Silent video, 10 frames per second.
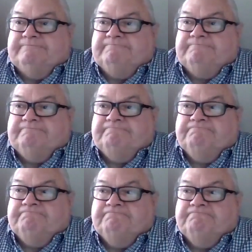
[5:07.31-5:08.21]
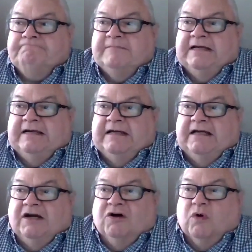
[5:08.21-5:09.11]
Wordsworth,
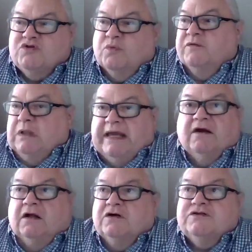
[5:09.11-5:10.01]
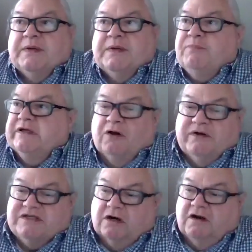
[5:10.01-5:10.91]
Blake, all those people, you know, we started
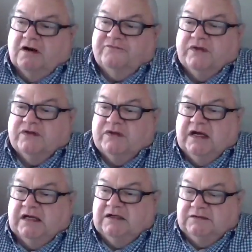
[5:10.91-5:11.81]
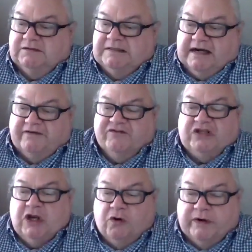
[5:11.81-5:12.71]
off with not even
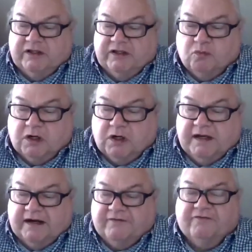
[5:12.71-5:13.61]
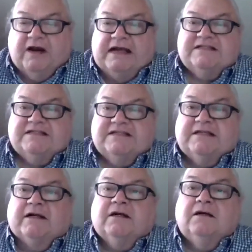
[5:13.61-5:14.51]
knowing the word ekphrastic,
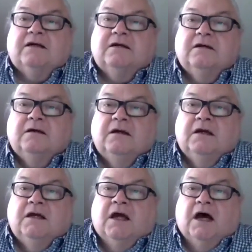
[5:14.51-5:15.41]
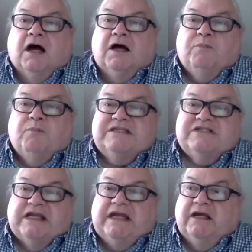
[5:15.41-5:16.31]
but
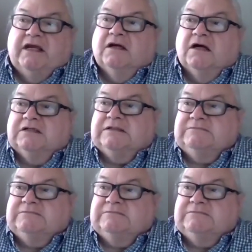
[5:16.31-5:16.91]
seeing a